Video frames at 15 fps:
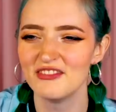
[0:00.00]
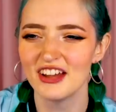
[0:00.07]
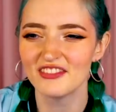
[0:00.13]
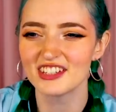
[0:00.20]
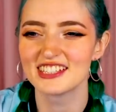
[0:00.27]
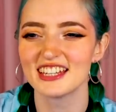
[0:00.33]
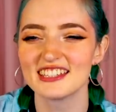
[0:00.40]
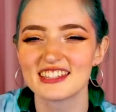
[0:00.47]
I've
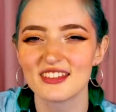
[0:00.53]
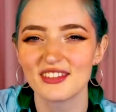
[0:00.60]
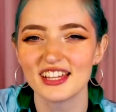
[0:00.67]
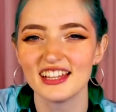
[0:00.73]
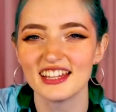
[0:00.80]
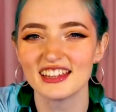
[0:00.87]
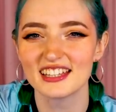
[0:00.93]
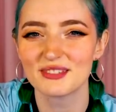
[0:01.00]
never done something
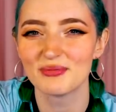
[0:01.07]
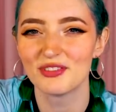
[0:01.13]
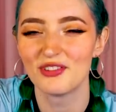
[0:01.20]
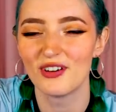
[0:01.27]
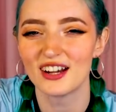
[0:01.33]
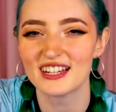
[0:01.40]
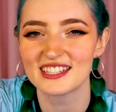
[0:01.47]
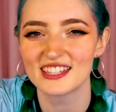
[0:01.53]
like this
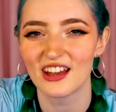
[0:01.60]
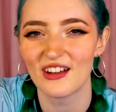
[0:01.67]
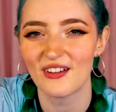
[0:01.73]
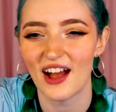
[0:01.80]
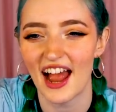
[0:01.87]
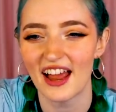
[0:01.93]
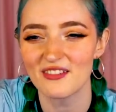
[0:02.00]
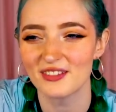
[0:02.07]
before,
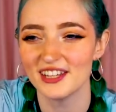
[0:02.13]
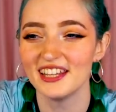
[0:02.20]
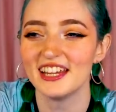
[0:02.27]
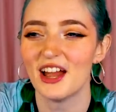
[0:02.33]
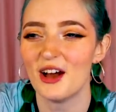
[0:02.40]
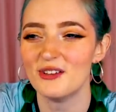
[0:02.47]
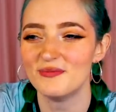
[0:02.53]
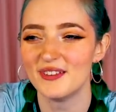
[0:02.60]
so I
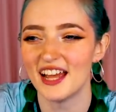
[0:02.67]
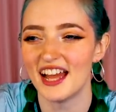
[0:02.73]
really hope